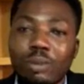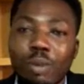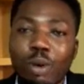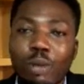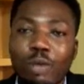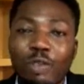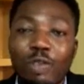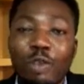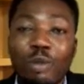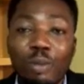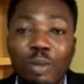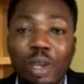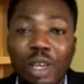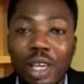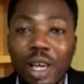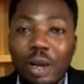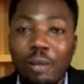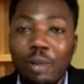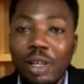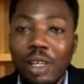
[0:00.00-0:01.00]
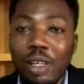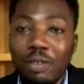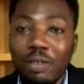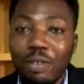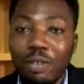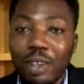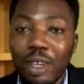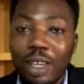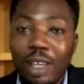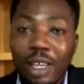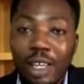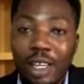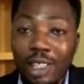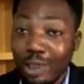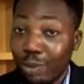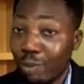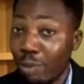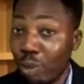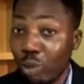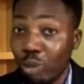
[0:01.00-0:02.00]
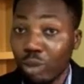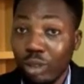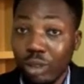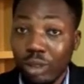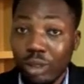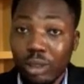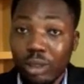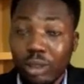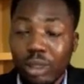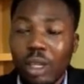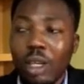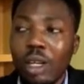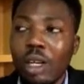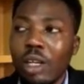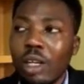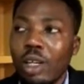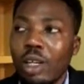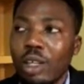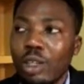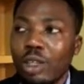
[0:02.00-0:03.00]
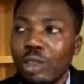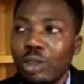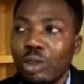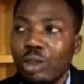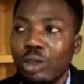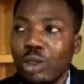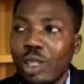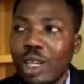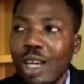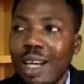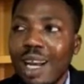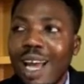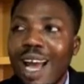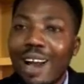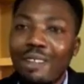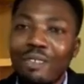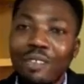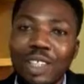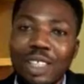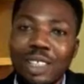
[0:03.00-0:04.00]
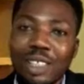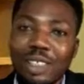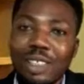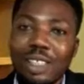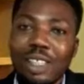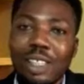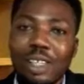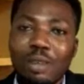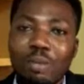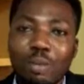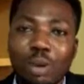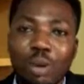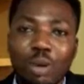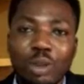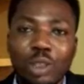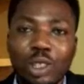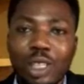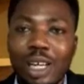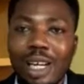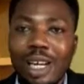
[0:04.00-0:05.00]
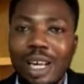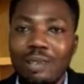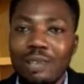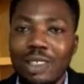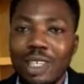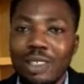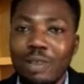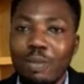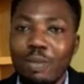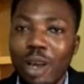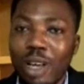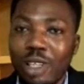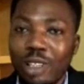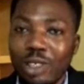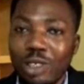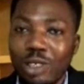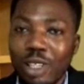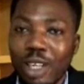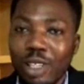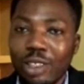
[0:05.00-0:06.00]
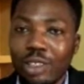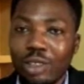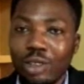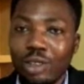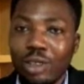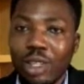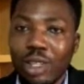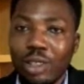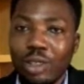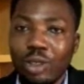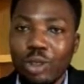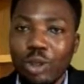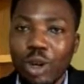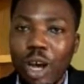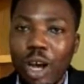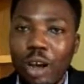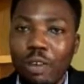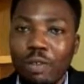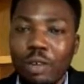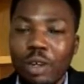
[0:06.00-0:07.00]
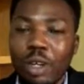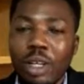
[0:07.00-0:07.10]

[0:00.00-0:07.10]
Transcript: But for me, I believe it's both. You can have it as an inborn, you can have it as a passion that you have.